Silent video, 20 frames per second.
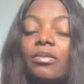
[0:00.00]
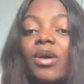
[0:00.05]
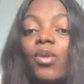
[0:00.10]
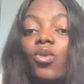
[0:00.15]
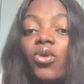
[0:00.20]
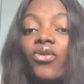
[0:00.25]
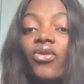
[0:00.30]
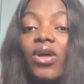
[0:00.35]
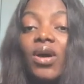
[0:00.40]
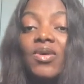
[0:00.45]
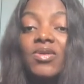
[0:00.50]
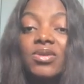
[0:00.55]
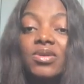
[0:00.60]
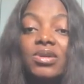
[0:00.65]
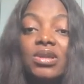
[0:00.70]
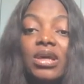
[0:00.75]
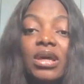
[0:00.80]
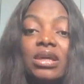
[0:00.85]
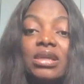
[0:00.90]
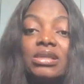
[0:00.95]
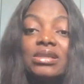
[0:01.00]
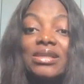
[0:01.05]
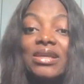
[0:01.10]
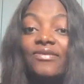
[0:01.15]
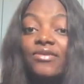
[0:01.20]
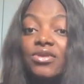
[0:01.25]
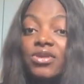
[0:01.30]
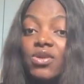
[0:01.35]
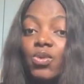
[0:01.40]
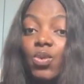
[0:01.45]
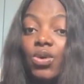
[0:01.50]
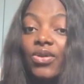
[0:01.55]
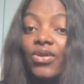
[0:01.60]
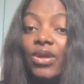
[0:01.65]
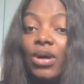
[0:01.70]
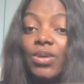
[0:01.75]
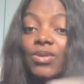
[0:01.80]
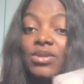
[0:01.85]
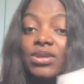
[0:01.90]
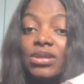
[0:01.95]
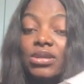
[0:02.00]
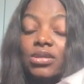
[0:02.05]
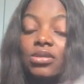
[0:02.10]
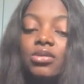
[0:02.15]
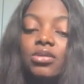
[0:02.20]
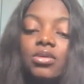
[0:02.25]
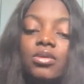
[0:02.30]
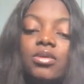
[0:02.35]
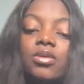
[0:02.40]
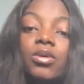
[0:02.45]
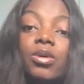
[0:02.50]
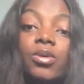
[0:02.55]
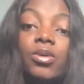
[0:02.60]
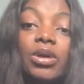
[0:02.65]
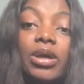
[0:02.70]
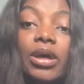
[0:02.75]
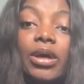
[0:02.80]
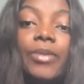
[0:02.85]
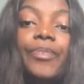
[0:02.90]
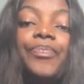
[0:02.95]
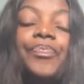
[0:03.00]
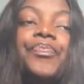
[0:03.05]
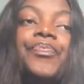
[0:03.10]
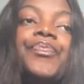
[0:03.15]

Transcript: my 1000 it's 71000 okay